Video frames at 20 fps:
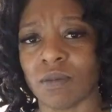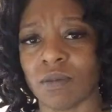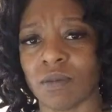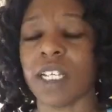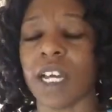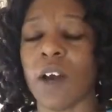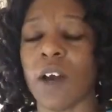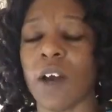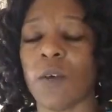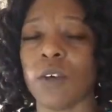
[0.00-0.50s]

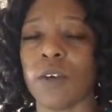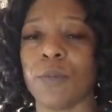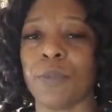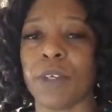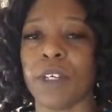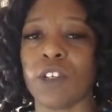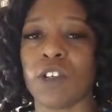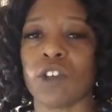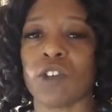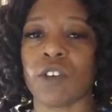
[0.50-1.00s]
that would
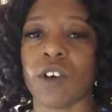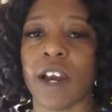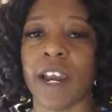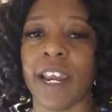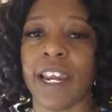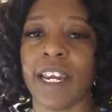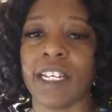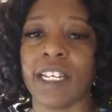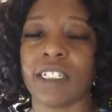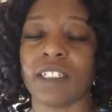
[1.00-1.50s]
be
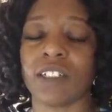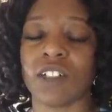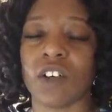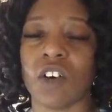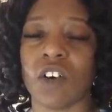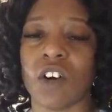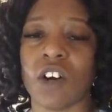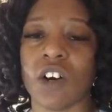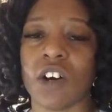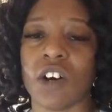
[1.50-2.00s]
great,
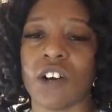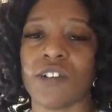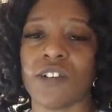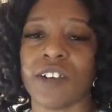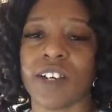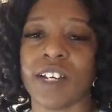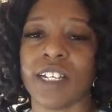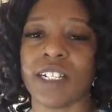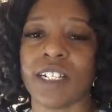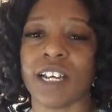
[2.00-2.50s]

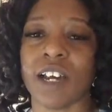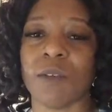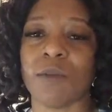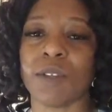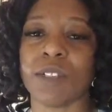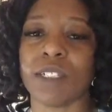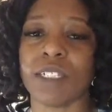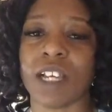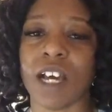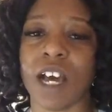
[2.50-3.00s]
Lauren. I would
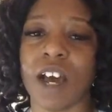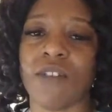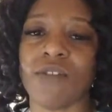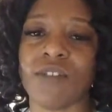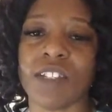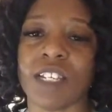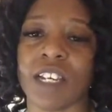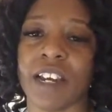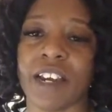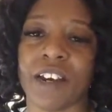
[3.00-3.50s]
love
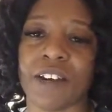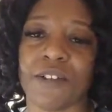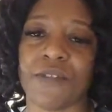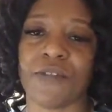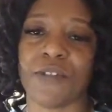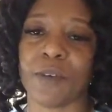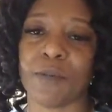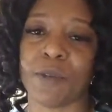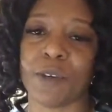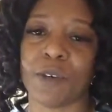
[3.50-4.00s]
to hear
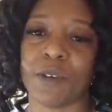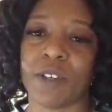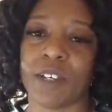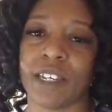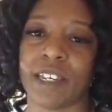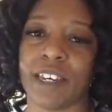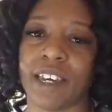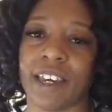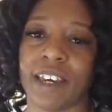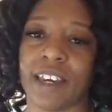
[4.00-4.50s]
from you
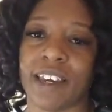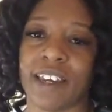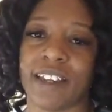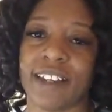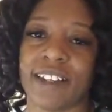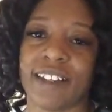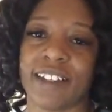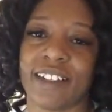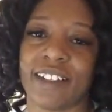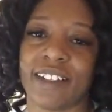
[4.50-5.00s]
again.